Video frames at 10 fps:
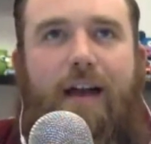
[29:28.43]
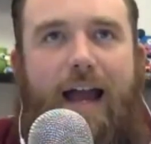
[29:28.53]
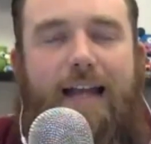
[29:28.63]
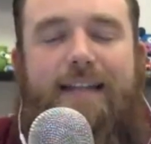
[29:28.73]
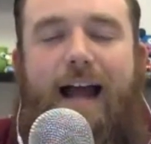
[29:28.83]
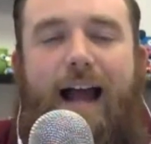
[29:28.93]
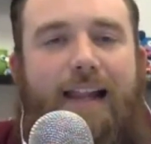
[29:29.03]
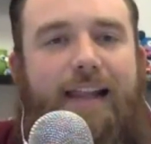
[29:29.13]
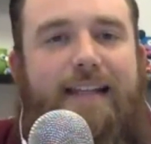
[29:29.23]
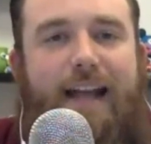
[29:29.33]
I
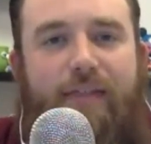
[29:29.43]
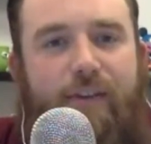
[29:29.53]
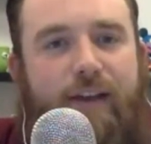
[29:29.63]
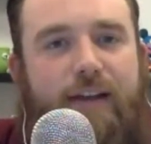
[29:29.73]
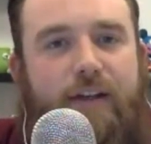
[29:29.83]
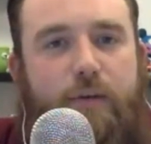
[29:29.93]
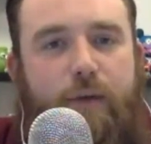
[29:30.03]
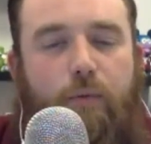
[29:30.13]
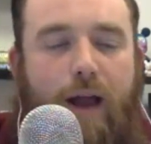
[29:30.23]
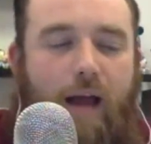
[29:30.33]
highly doubt they're going to do a
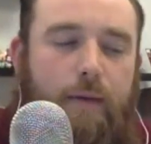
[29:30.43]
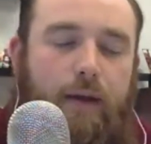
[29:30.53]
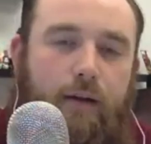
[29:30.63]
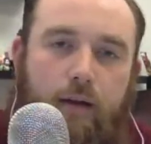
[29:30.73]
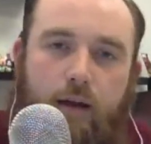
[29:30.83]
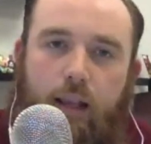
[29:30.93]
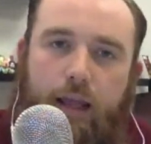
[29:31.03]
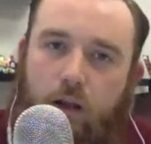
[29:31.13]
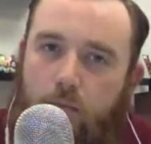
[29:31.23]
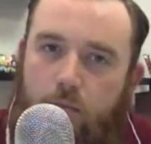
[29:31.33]
Robin
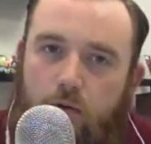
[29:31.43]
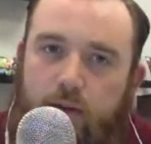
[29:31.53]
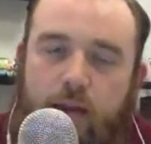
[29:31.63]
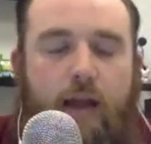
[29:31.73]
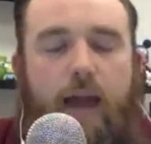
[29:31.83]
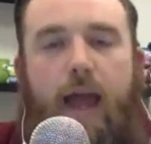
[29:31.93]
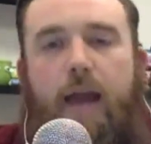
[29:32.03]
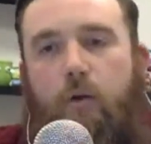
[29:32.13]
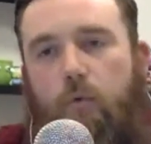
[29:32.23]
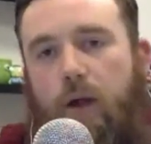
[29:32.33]
Lego movie
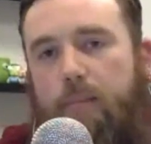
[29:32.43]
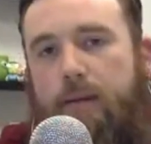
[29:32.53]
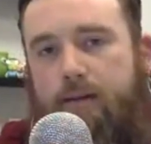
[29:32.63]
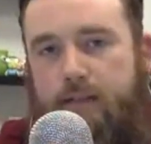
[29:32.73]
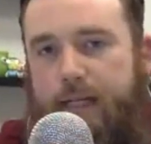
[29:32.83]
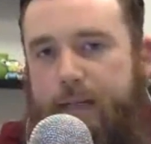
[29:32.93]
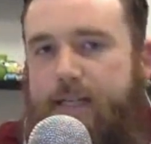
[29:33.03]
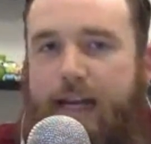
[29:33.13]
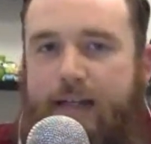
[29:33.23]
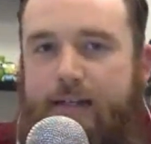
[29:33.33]
and a Robin Teen
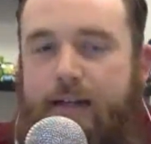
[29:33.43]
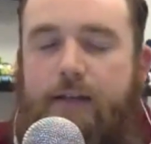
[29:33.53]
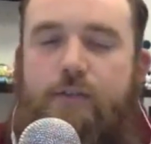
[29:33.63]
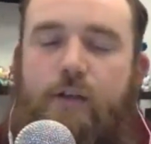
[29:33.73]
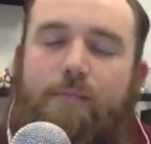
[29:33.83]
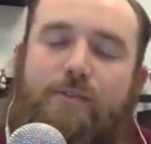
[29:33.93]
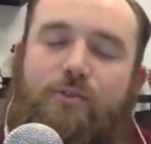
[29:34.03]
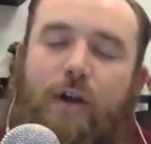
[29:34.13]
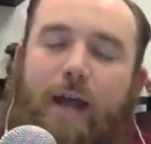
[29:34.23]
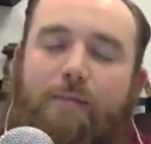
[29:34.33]
Titan. So
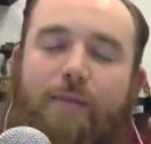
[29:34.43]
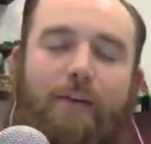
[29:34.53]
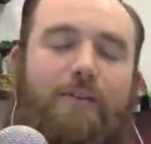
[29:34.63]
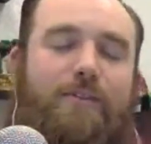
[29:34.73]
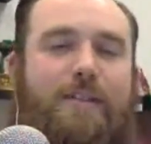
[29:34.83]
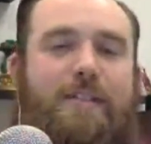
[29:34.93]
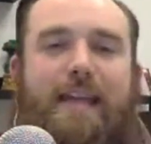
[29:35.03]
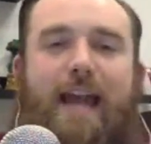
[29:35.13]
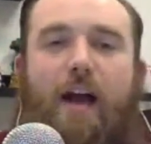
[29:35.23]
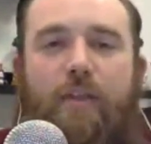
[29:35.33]
I'm very interested to see
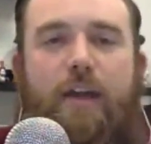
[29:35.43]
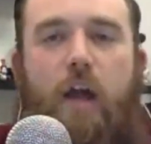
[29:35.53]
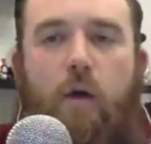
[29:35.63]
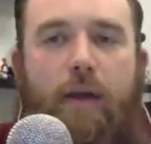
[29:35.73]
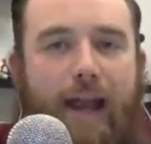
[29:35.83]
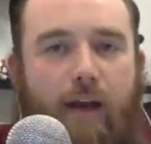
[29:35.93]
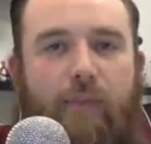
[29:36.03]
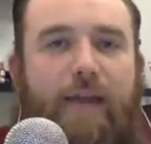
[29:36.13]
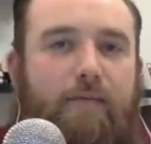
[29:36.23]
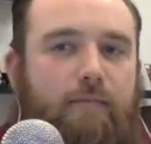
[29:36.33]
how they go and how
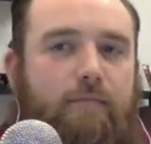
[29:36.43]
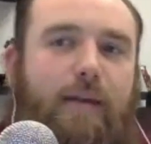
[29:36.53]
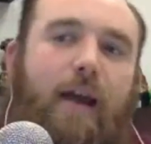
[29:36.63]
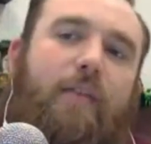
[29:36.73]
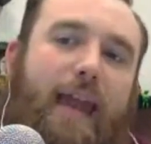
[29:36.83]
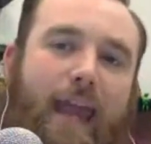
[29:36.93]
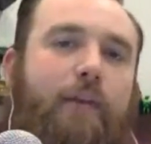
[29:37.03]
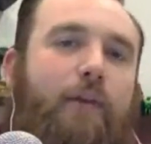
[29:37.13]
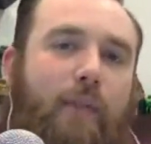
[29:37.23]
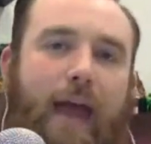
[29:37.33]
they
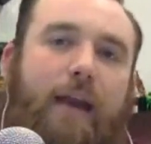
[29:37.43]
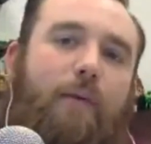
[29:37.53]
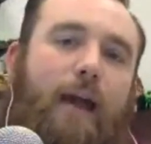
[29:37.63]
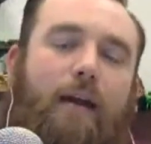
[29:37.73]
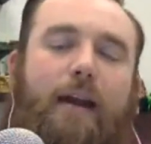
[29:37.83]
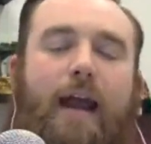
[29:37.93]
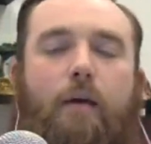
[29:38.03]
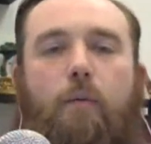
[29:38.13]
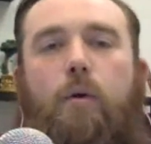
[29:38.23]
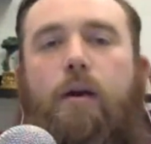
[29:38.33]
handle that and how
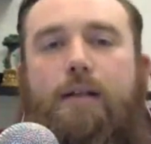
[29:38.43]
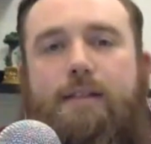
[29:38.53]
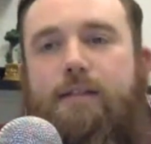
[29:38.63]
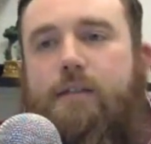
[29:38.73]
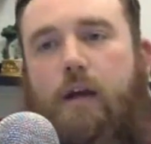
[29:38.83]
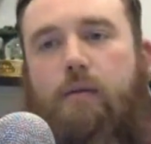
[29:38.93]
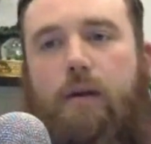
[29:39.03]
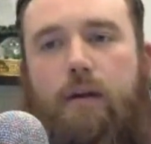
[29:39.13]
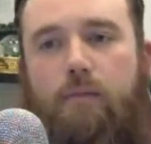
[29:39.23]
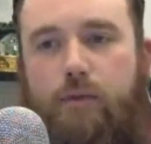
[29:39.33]
it works. So
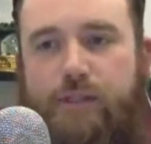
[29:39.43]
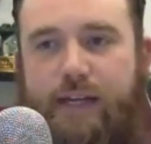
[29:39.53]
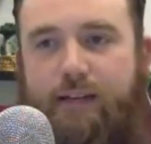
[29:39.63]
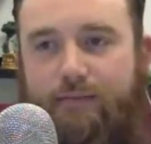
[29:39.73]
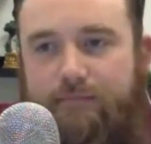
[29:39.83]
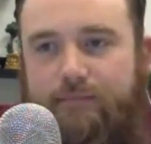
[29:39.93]
we'll see.